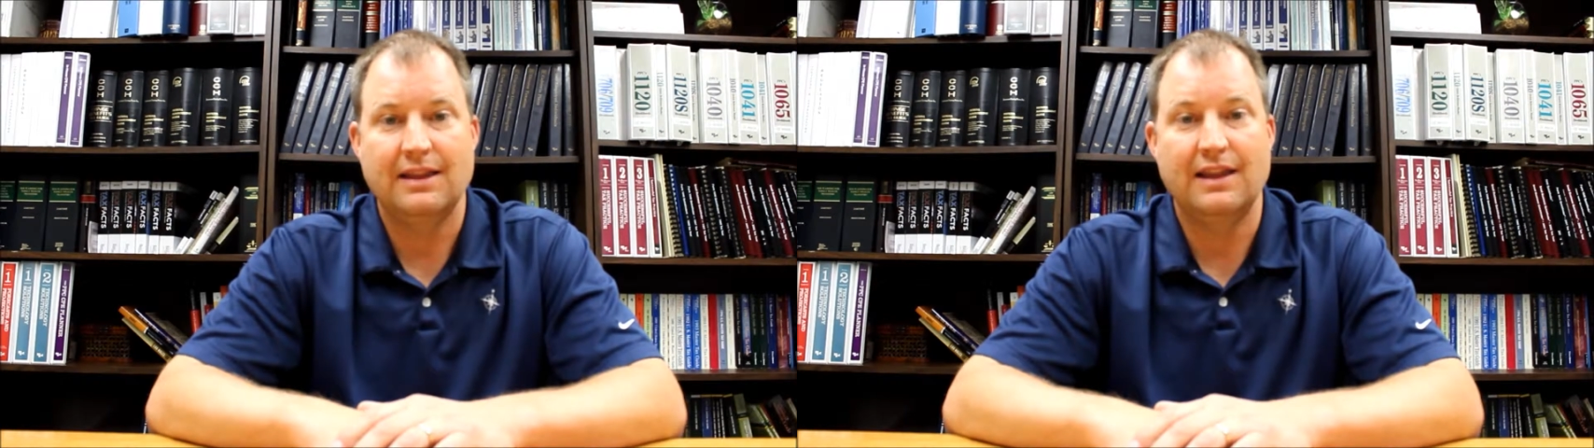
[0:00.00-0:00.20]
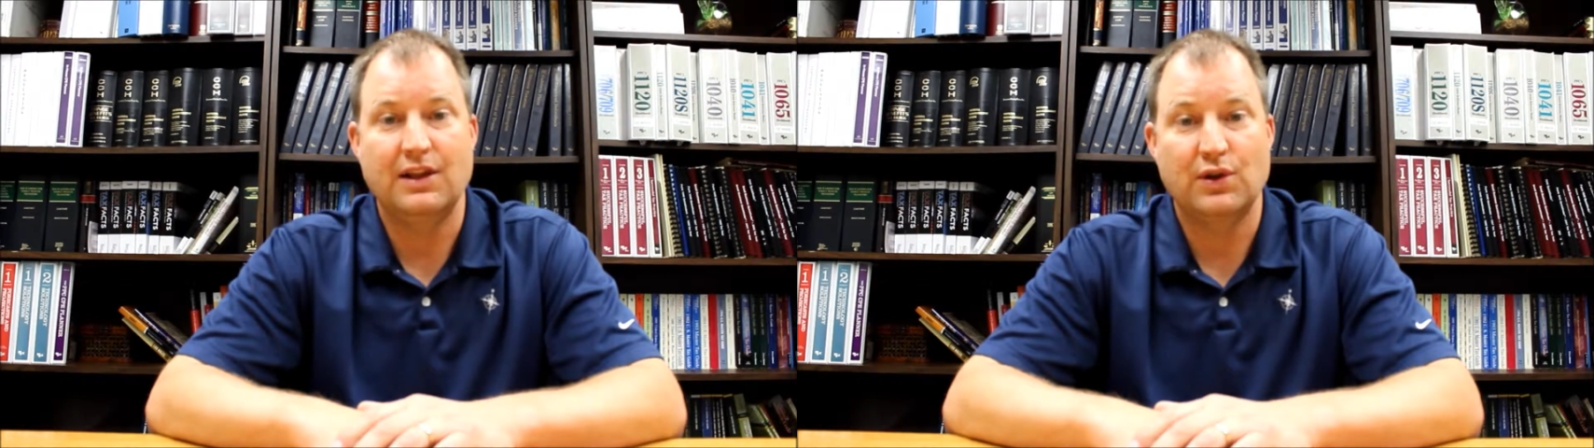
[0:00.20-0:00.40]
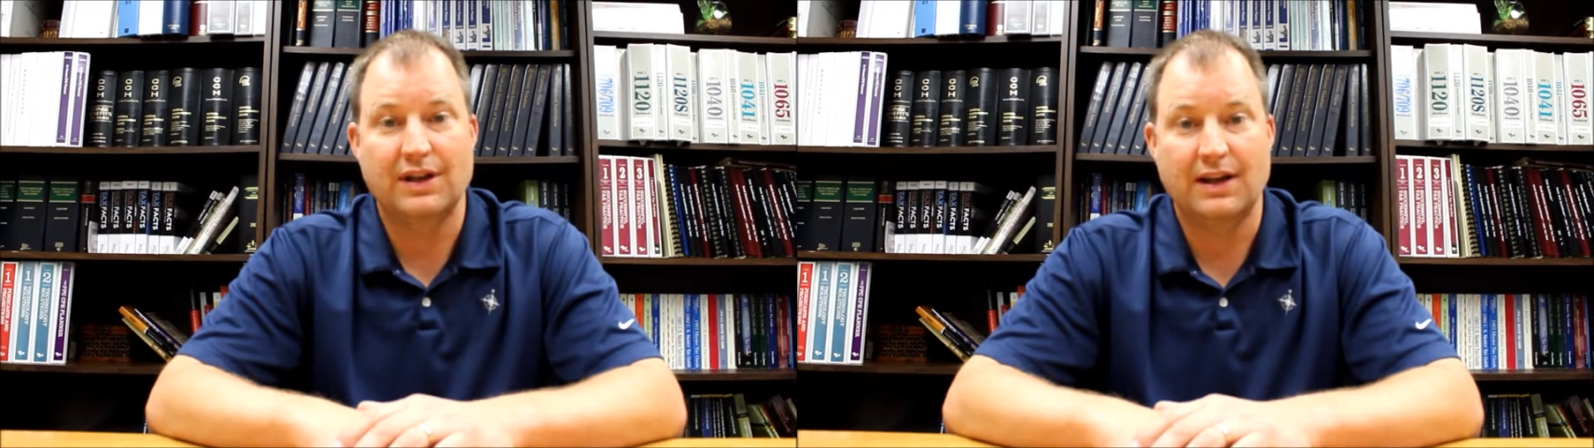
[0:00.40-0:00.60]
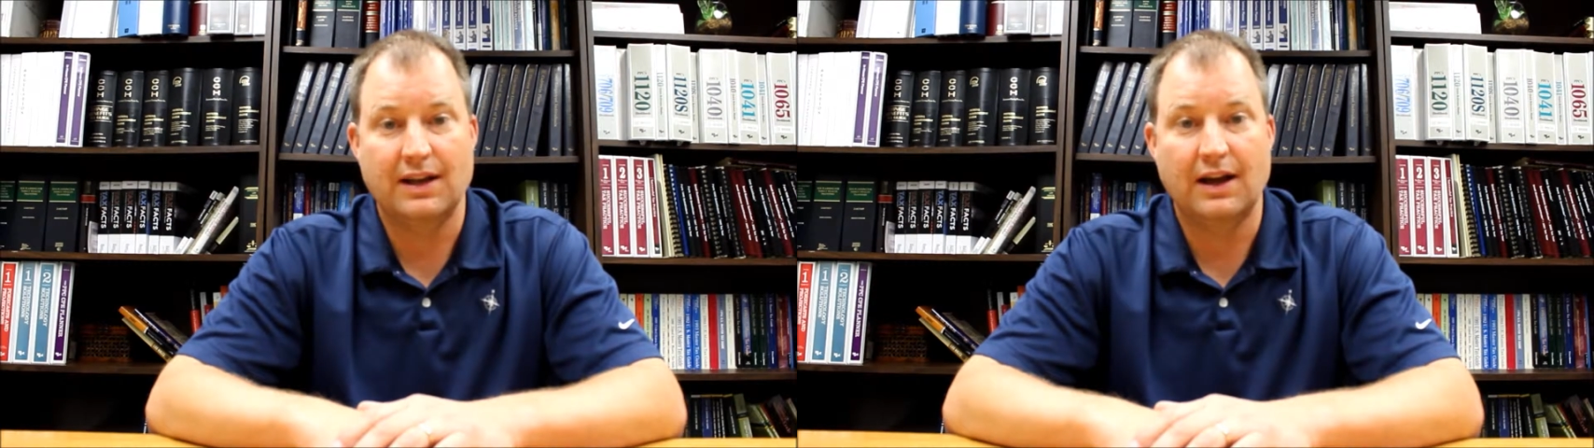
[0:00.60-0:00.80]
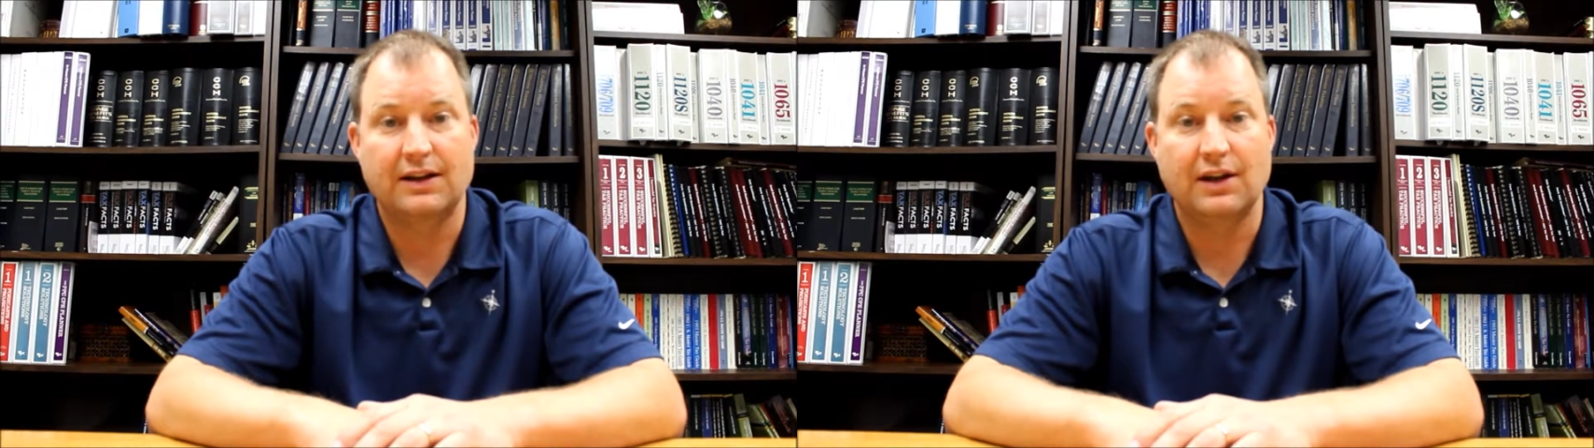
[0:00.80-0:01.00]
that you can
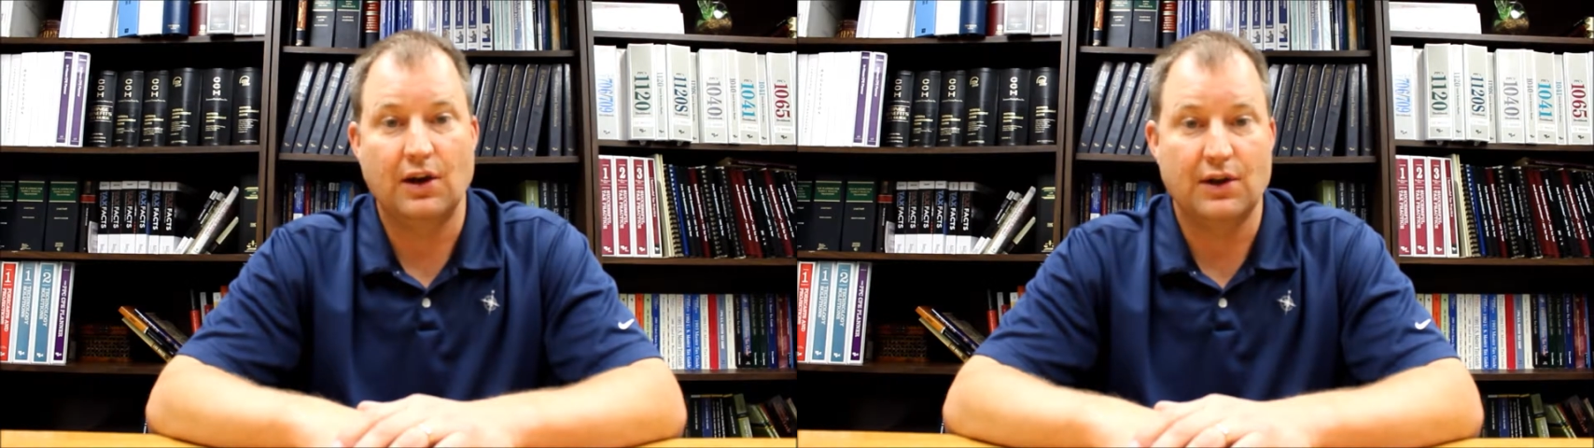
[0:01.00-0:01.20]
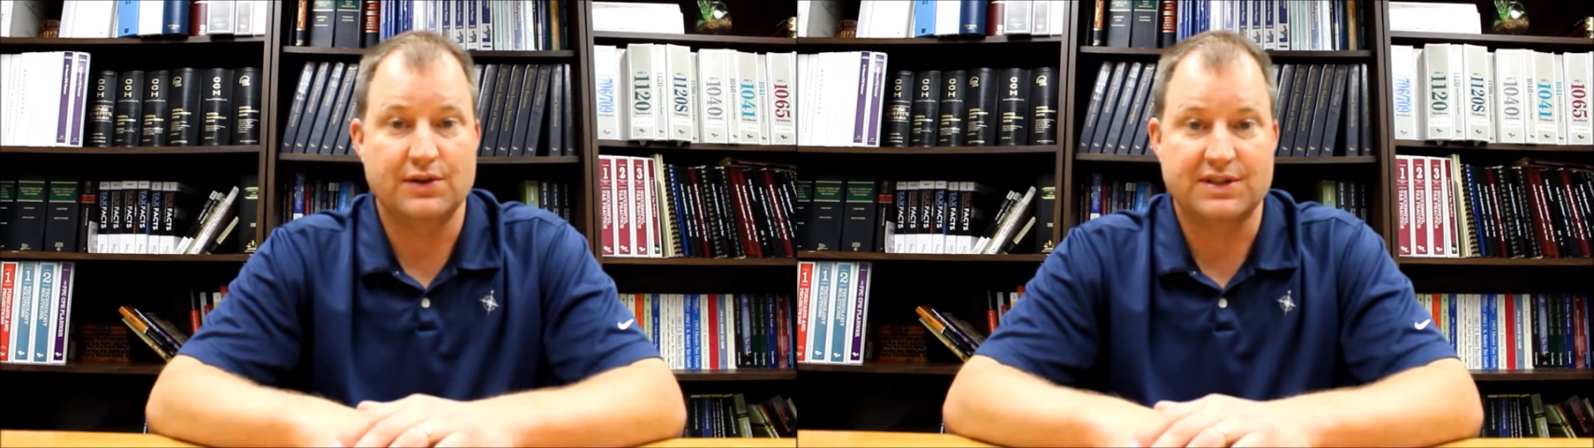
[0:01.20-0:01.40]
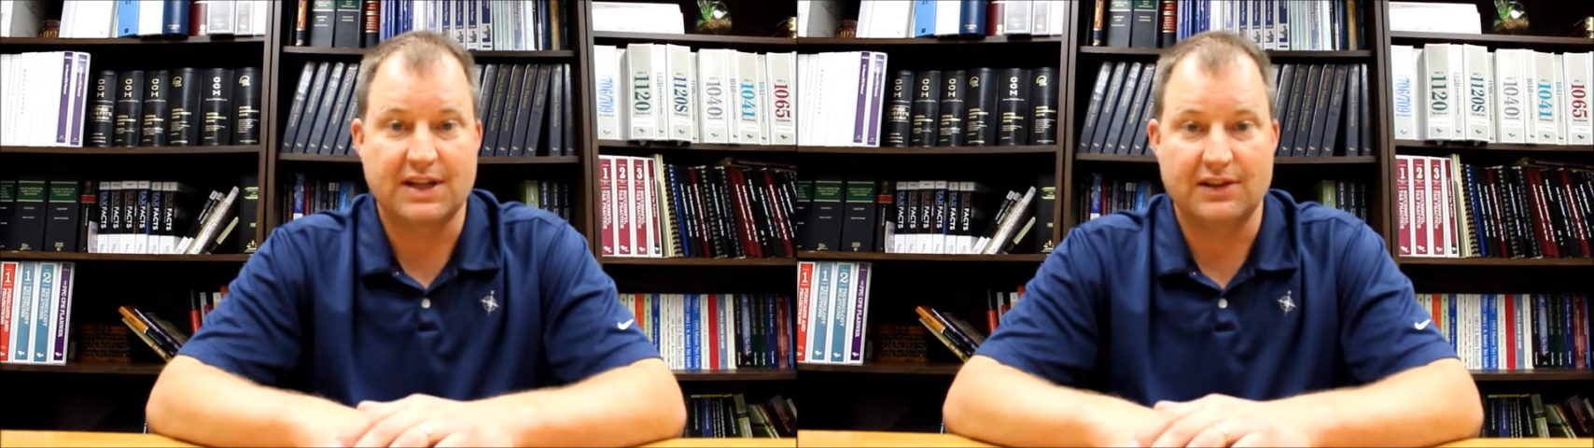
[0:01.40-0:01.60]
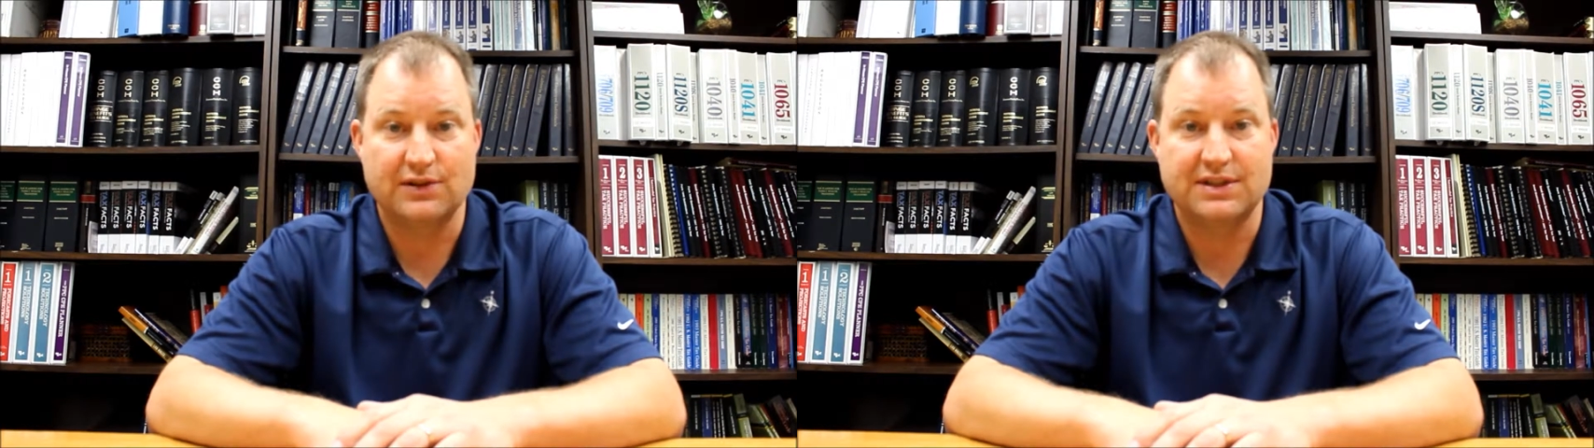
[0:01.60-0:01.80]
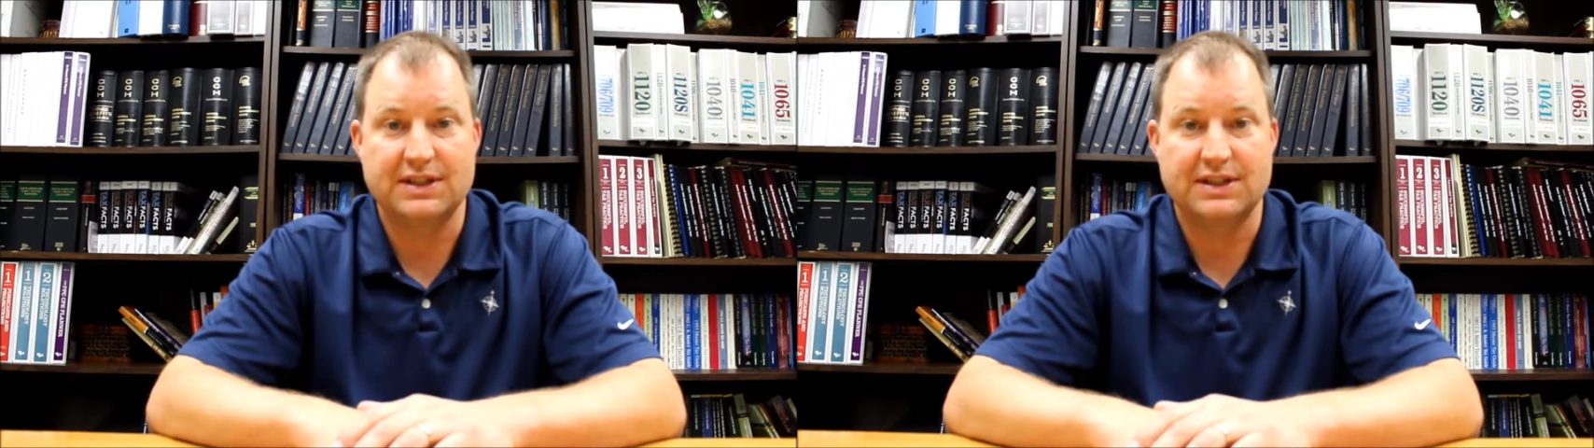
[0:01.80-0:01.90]
deduct on your Schedule